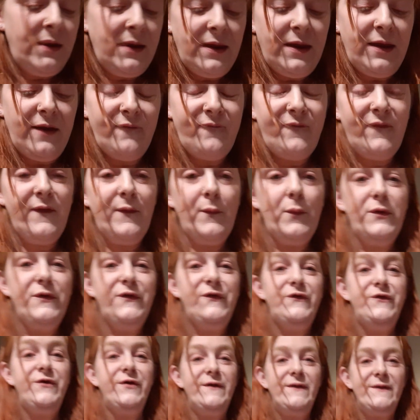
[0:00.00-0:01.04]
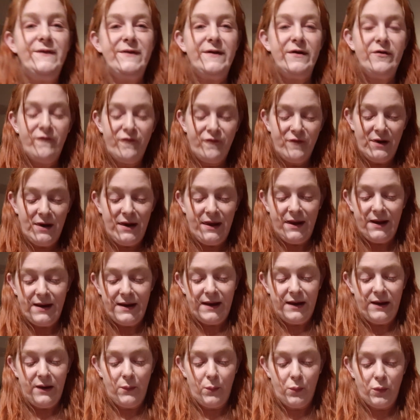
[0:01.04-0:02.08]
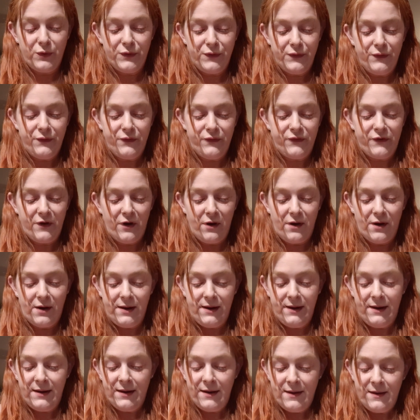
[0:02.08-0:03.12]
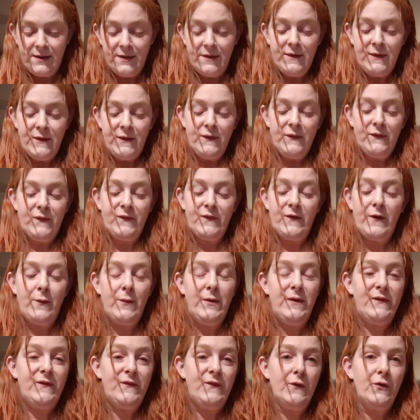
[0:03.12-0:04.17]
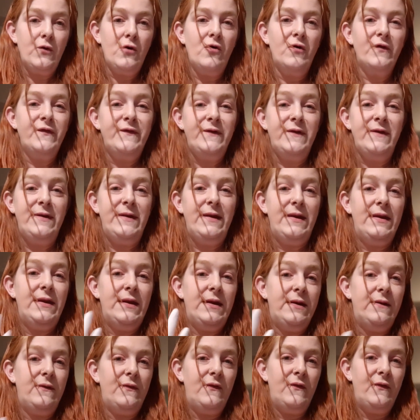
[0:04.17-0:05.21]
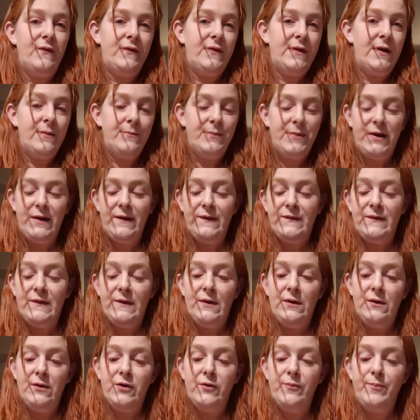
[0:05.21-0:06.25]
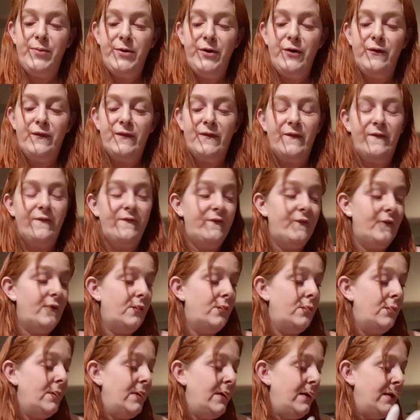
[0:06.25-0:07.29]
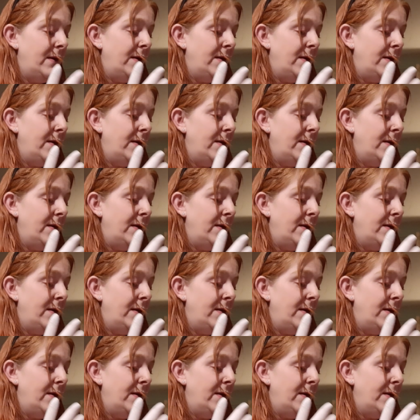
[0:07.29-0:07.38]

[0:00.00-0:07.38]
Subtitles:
If it was just acrylic it wouldn't dye, so it's the cotton in it that makes it look beautiful.